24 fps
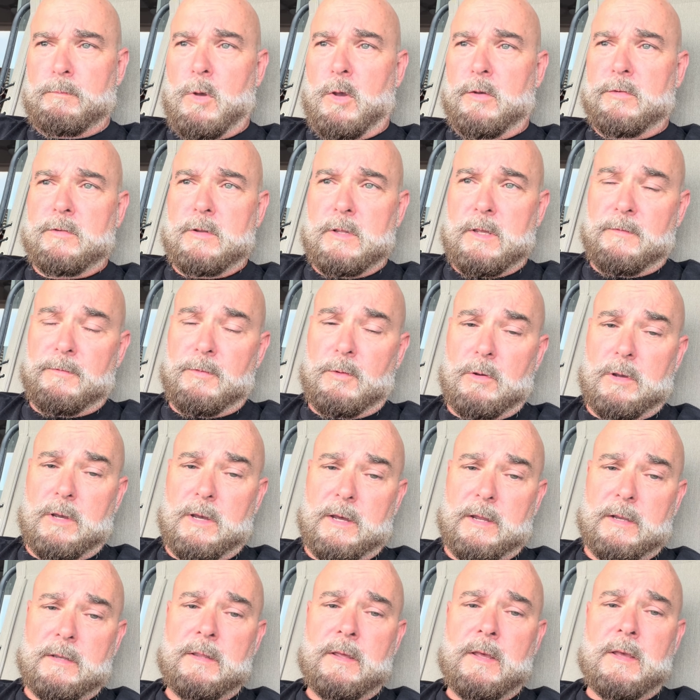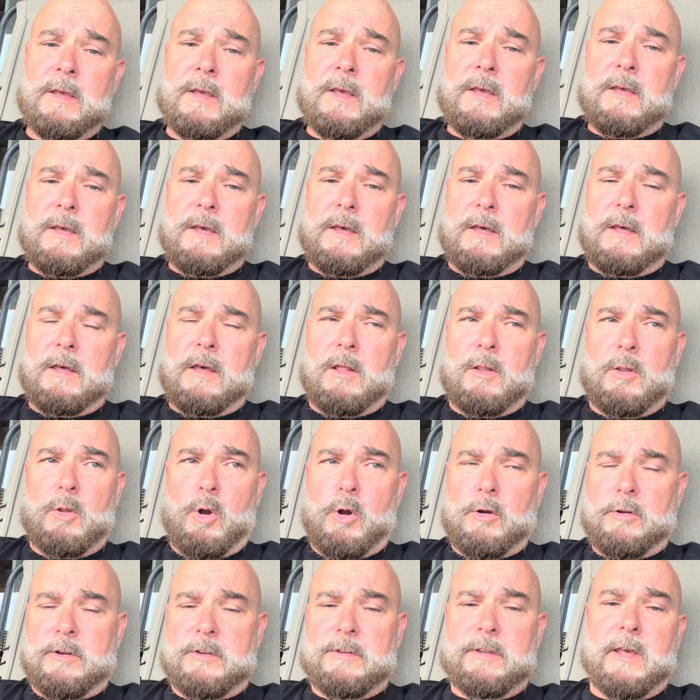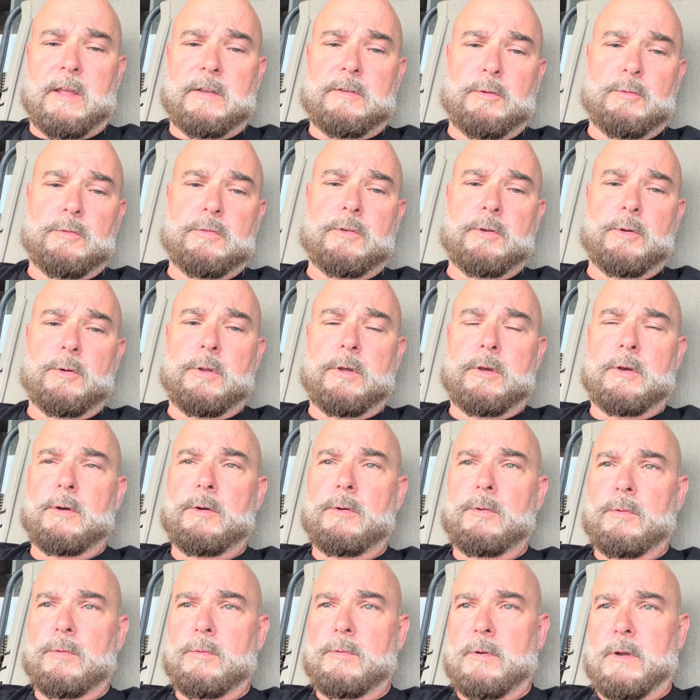mostly if you got a larger tattoo studio,